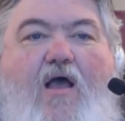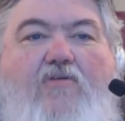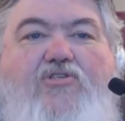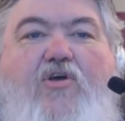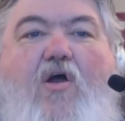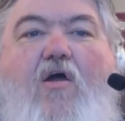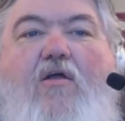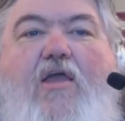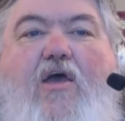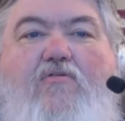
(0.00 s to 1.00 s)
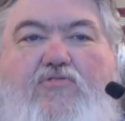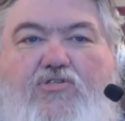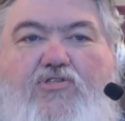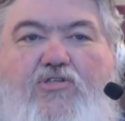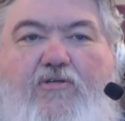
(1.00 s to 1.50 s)
Also,
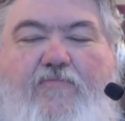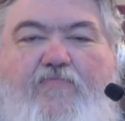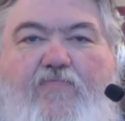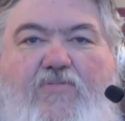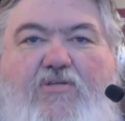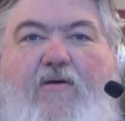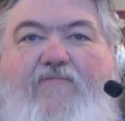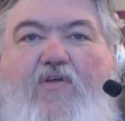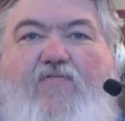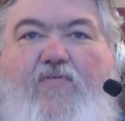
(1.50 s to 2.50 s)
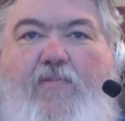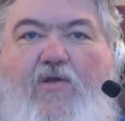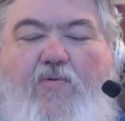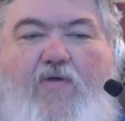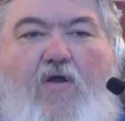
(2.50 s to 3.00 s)
Archos. Some of you are
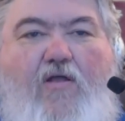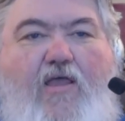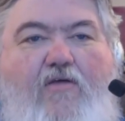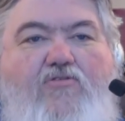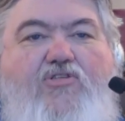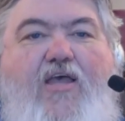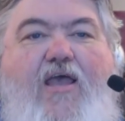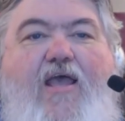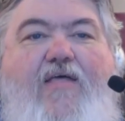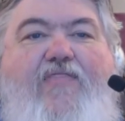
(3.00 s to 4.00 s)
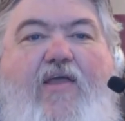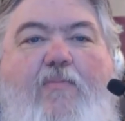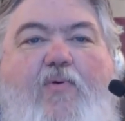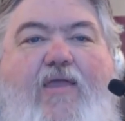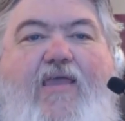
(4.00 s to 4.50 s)
familiar with Archos. They are
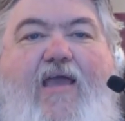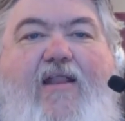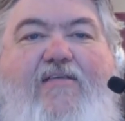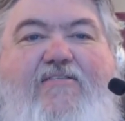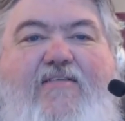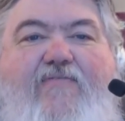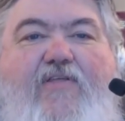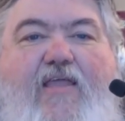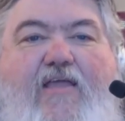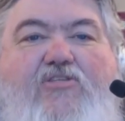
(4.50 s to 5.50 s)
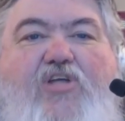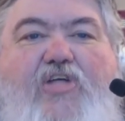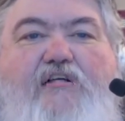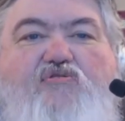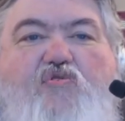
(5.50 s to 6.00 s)
bringing out a seven inch
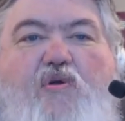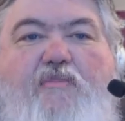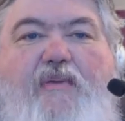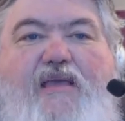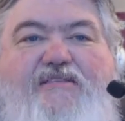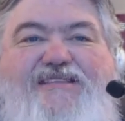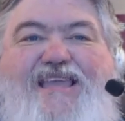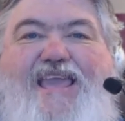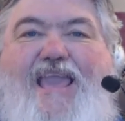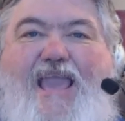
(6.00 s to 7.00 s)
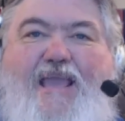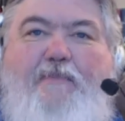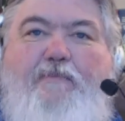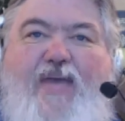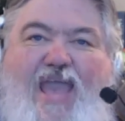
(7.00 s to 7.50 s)
Android-based
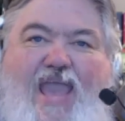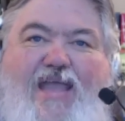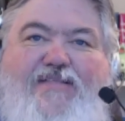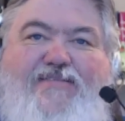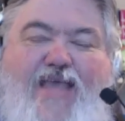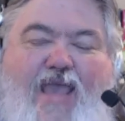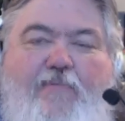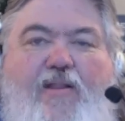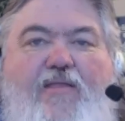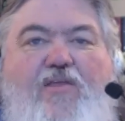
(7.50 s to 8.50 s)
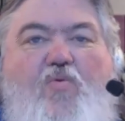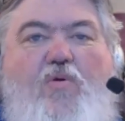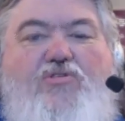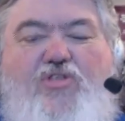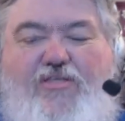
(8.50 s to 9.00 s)
gamepad tablet. In other
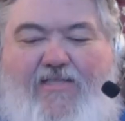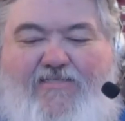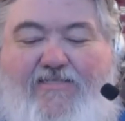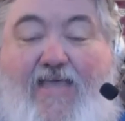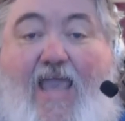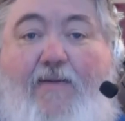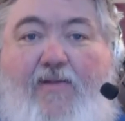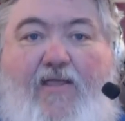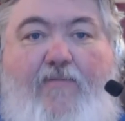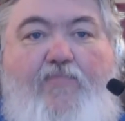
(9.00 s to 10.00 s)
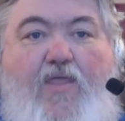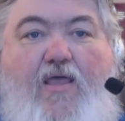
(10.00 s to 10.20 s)
words, it's a tablet.